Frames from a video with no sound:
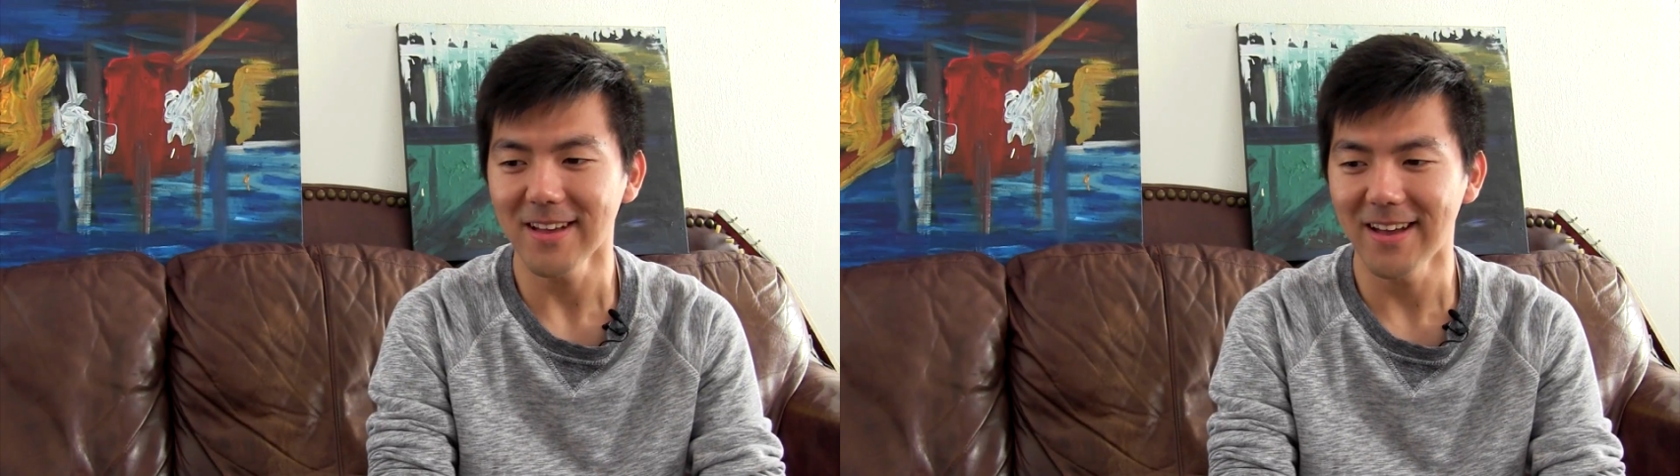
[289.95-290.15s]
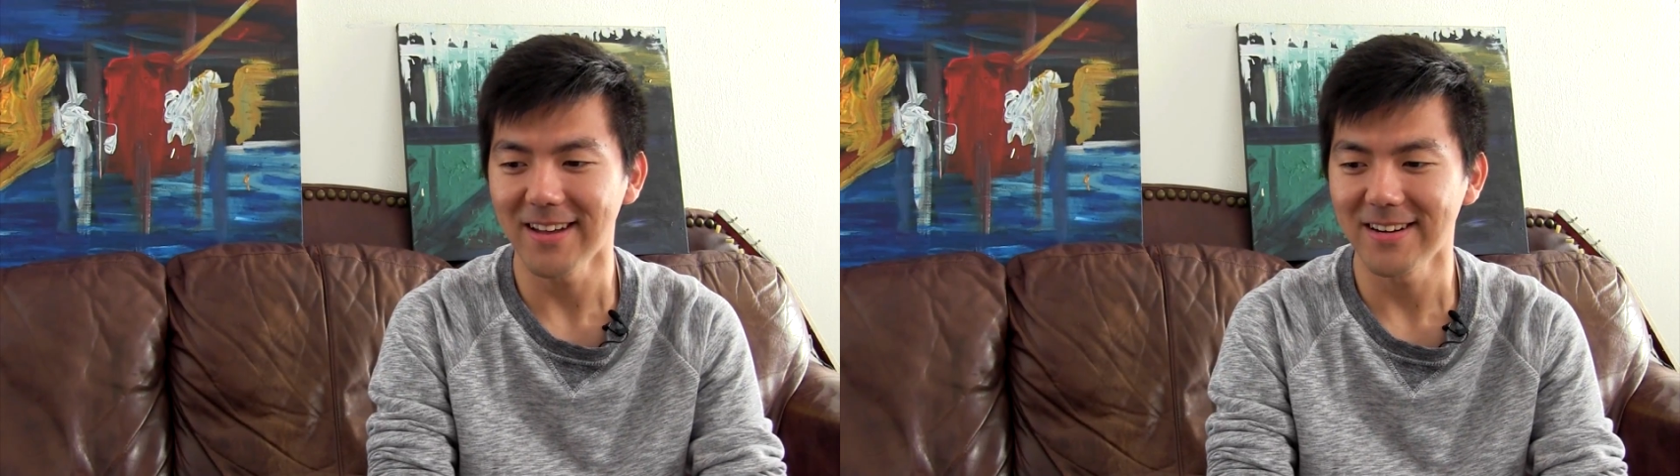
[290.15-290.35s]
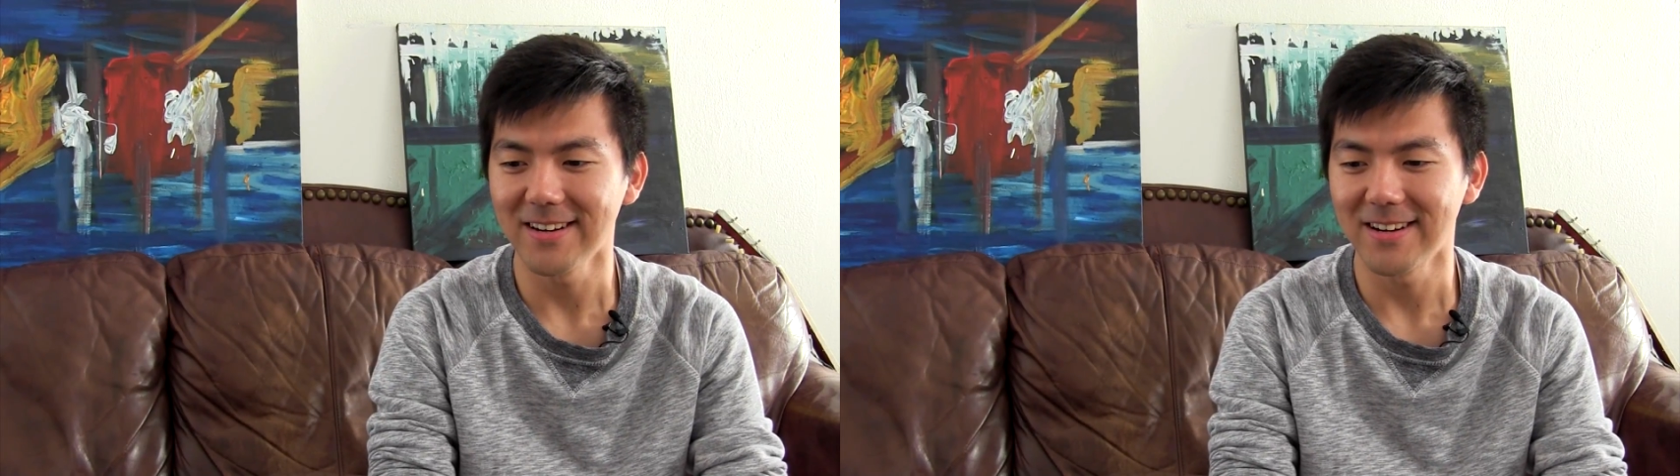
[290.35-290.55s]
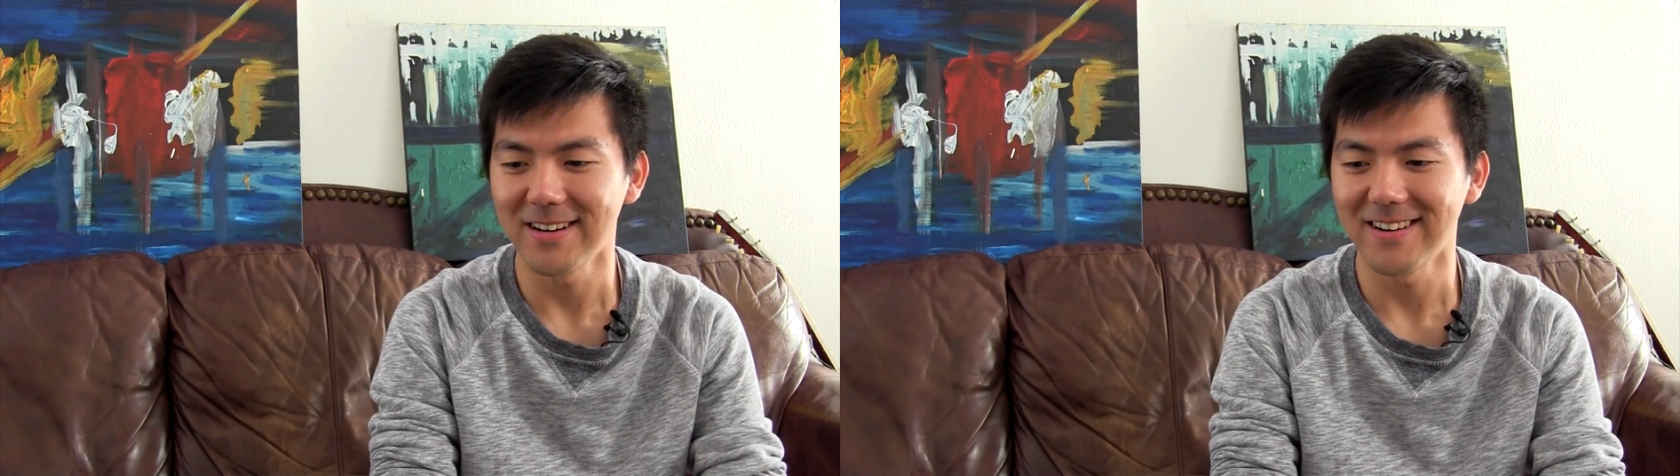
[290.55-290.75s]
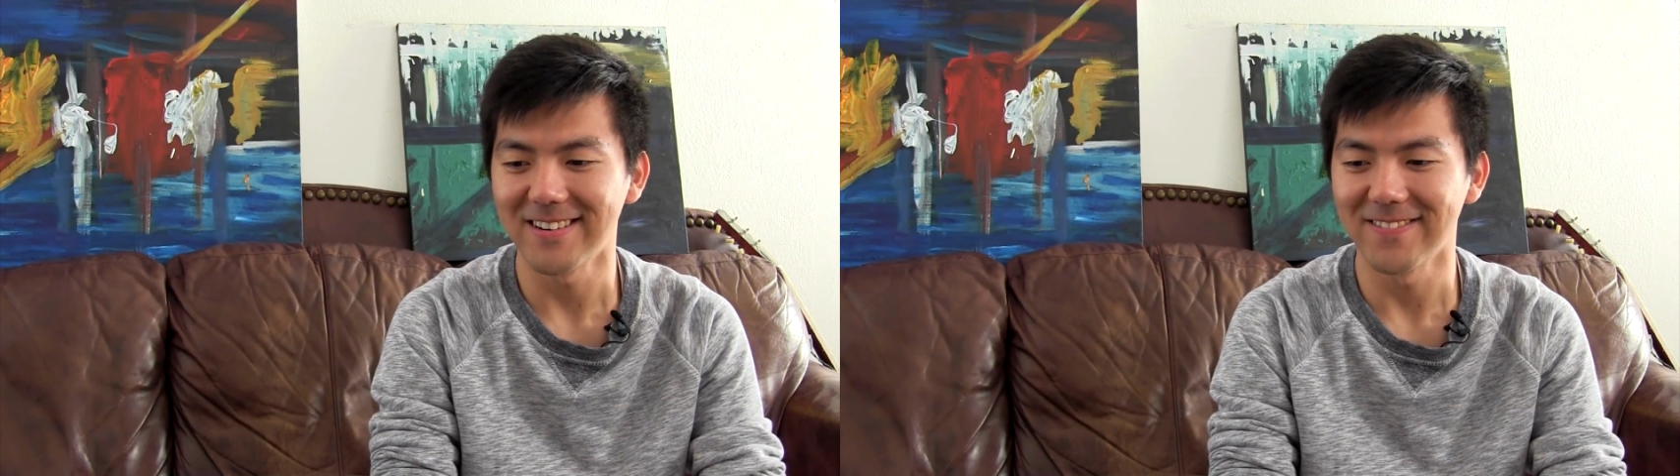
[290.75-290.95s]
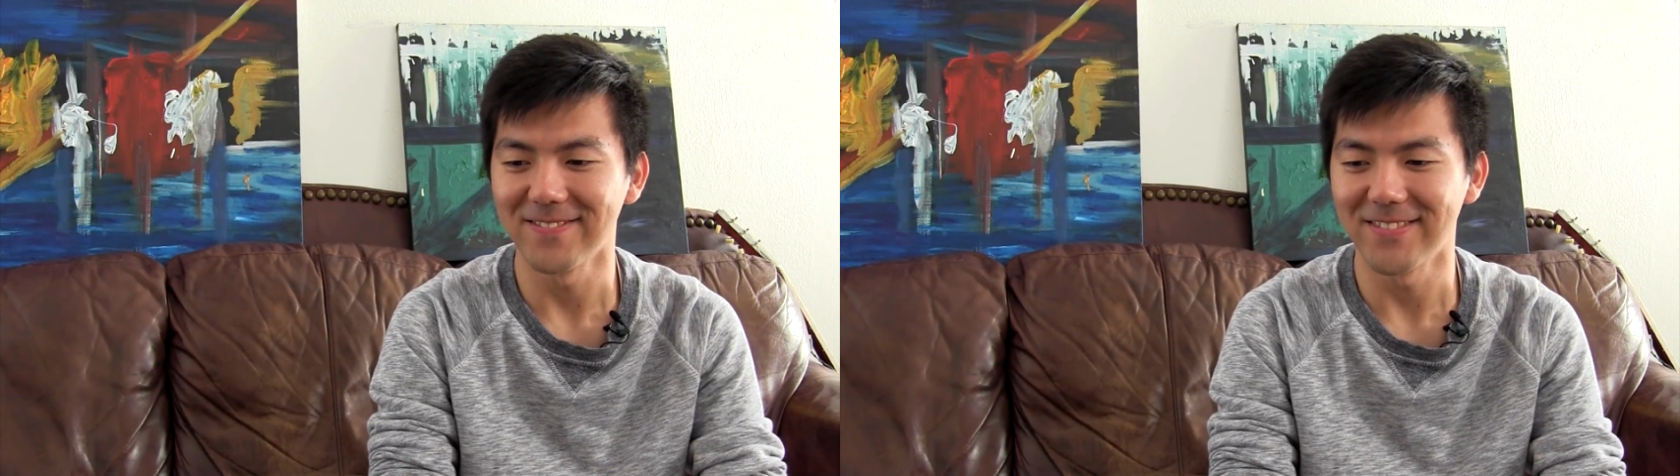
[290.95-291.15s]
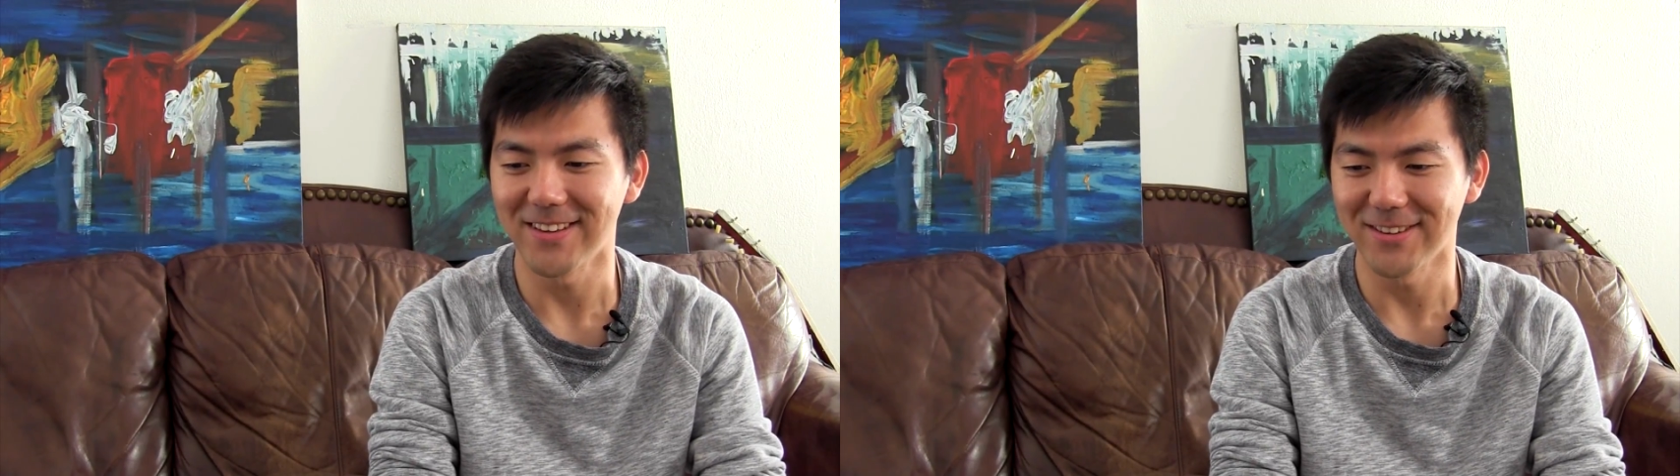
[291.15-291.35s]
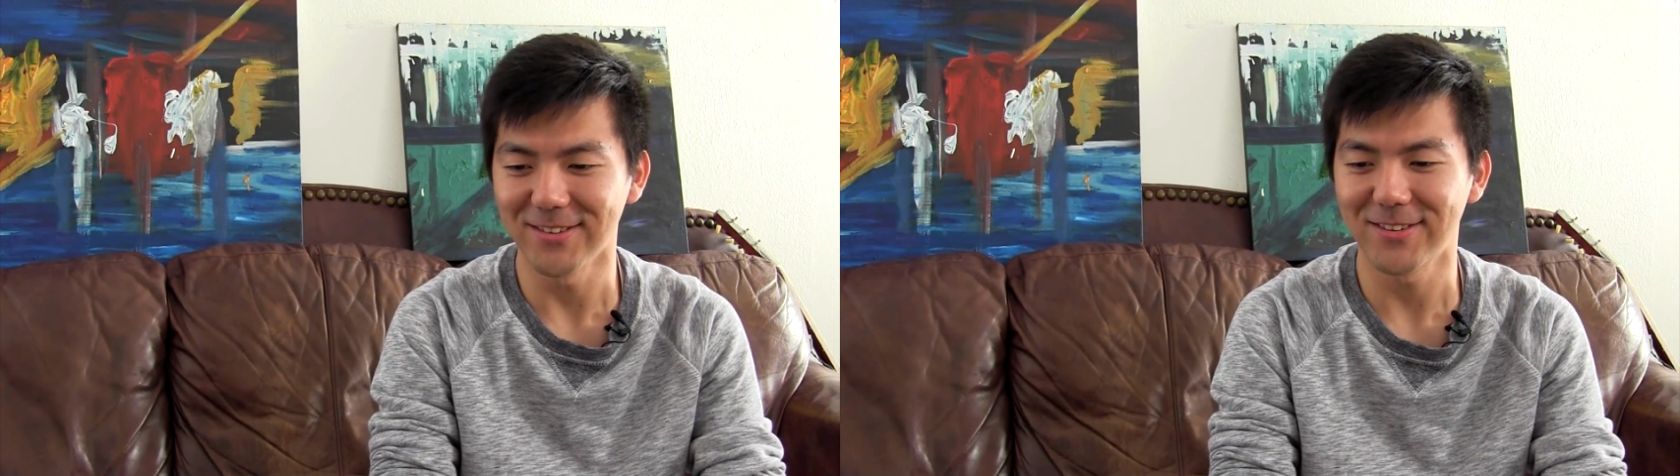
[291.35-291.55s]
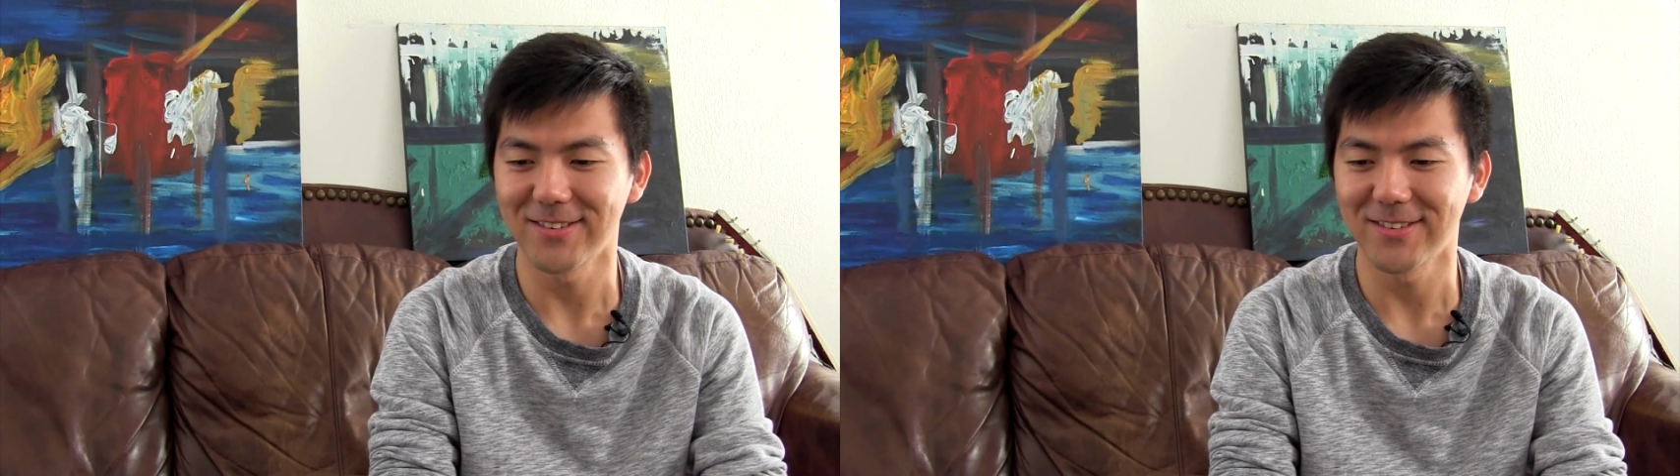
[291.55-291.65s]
And they used